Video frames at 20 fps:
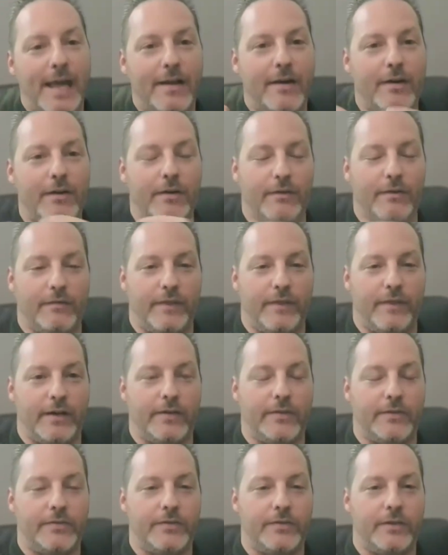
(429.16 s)
competitor of
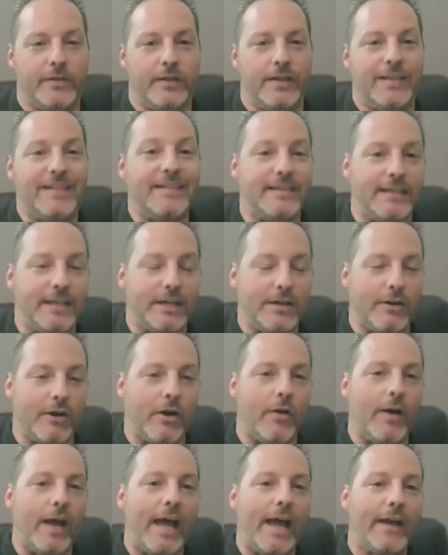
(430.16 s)
theirs,
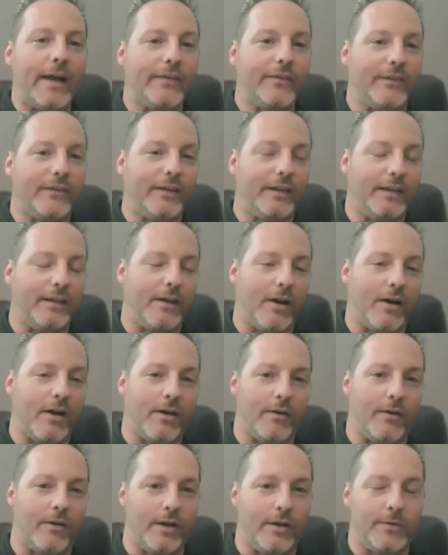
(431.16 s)
Xero,
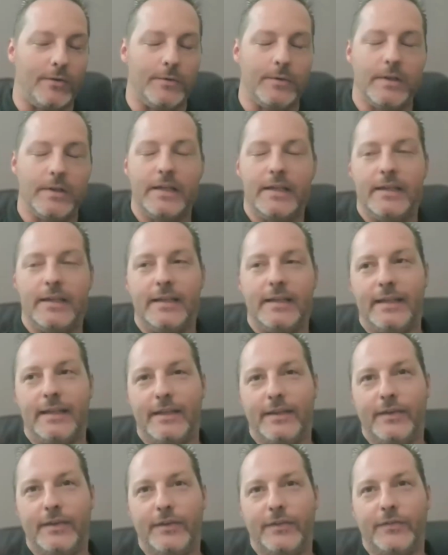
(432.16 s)
Xero,
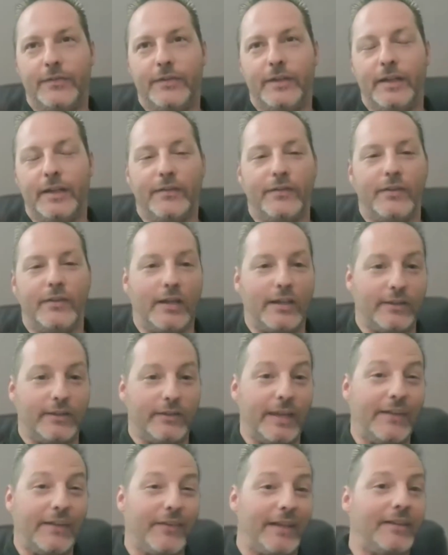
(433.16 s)

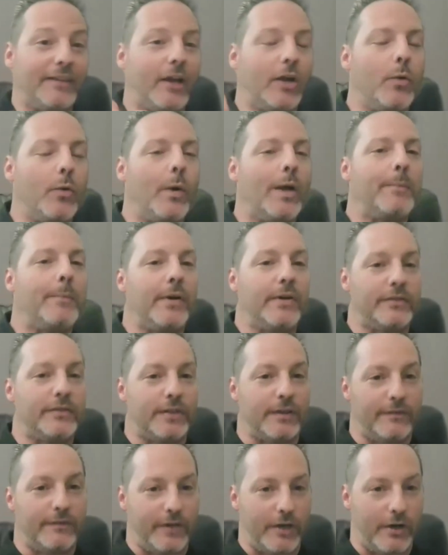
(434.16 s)
it's like the
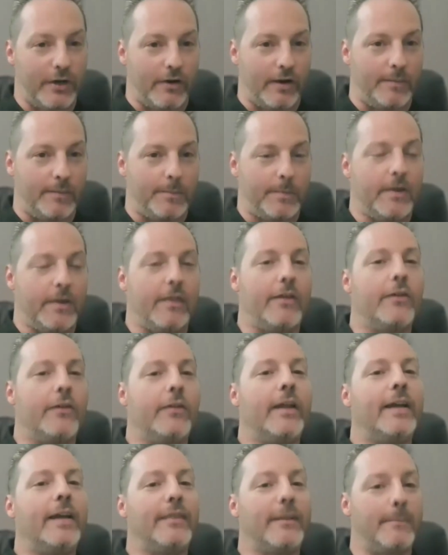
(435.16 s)
QuickBooks of Europe.
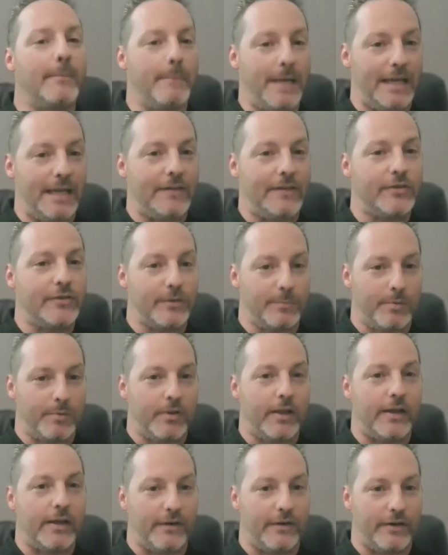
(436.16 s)
They're like the major
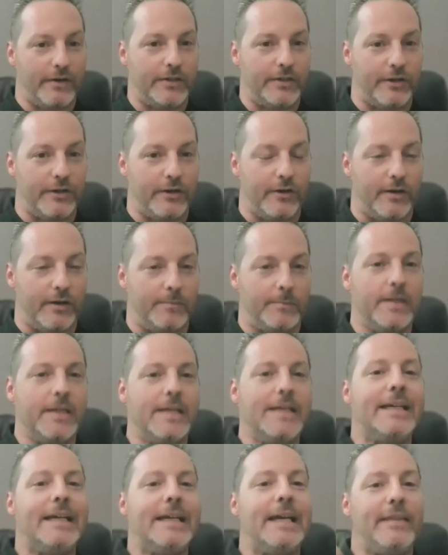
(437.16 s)
player in Europe,
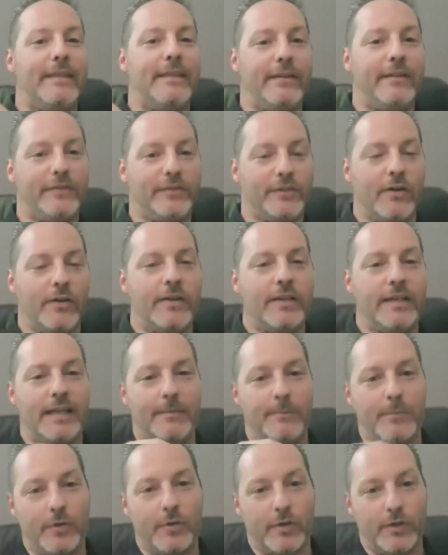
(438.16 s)
and they've started to
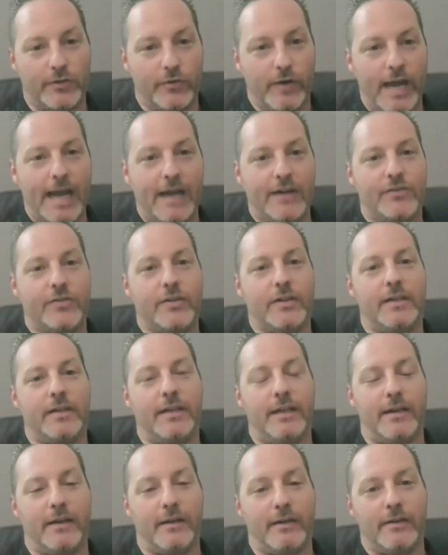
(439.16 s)
get more
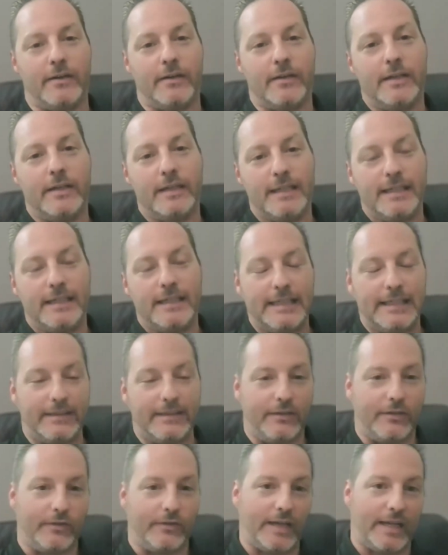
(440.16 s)
traction here
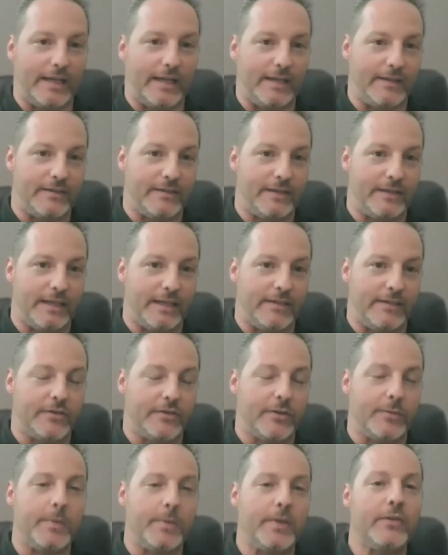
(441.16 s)
in the United
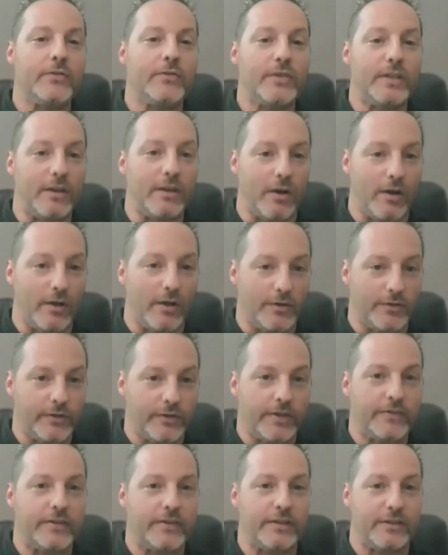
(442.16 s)
States. So Biller Genie
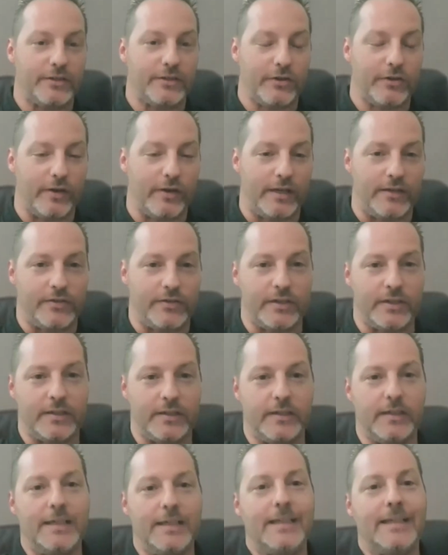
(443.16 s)
also has an
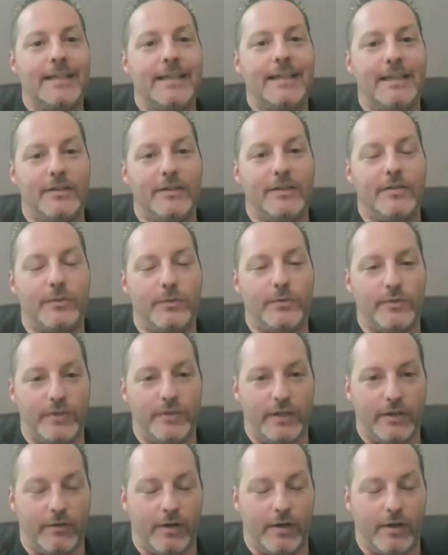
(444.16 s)
integration into
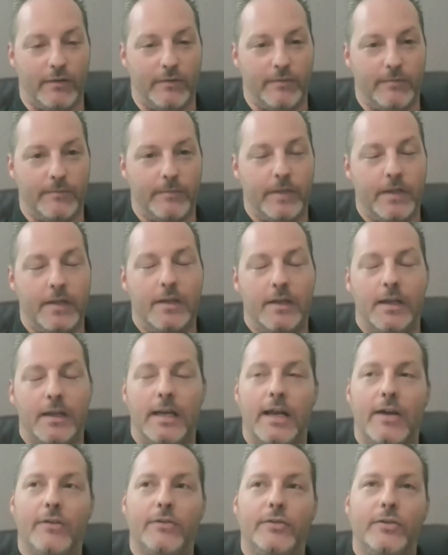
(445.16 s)
Xero.
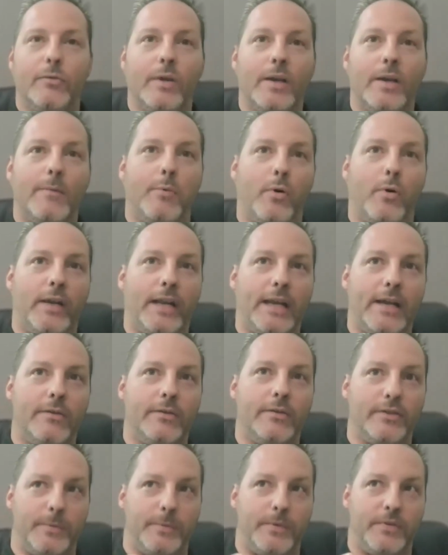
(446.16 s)
And I also want to point
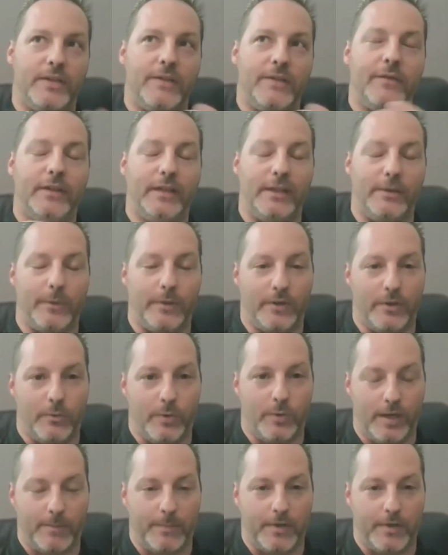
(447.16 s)
out specifically with
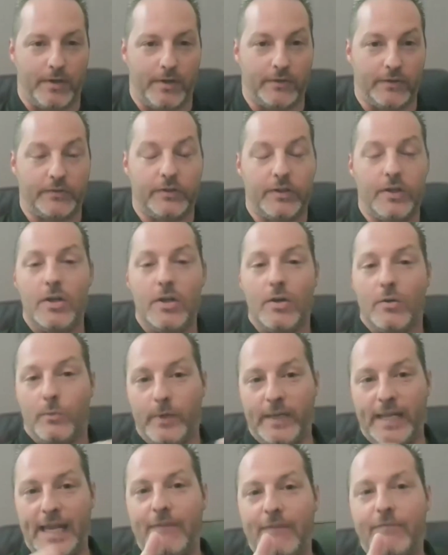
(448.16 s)
QuickBooks,
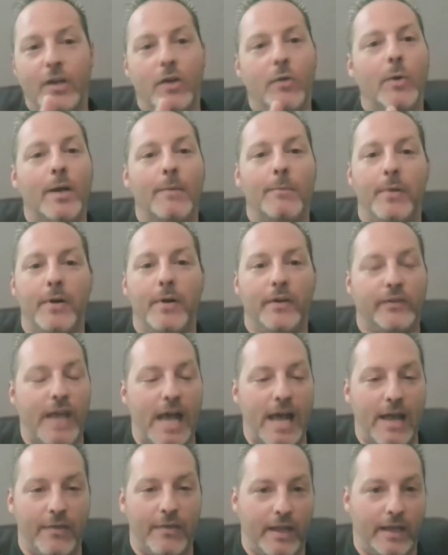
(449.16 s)
we have the QuickBooks
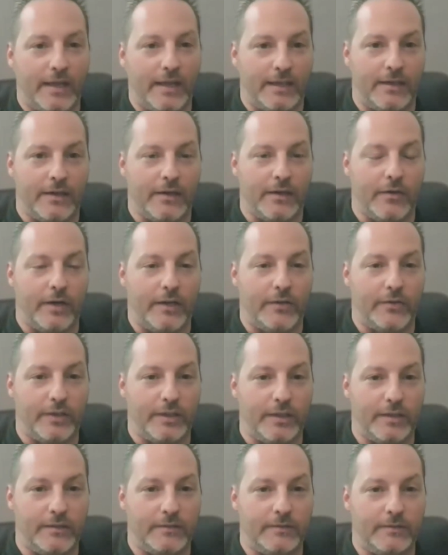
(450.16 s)
Online
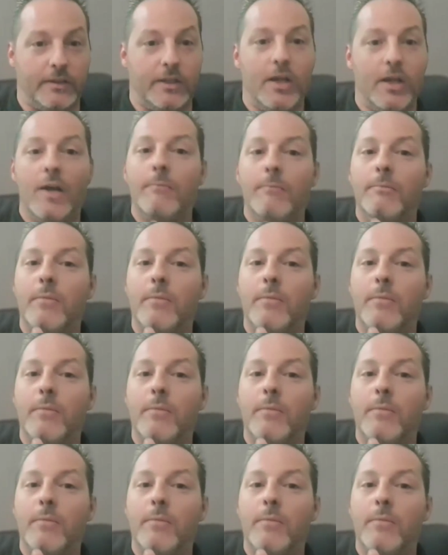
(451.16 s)
integration,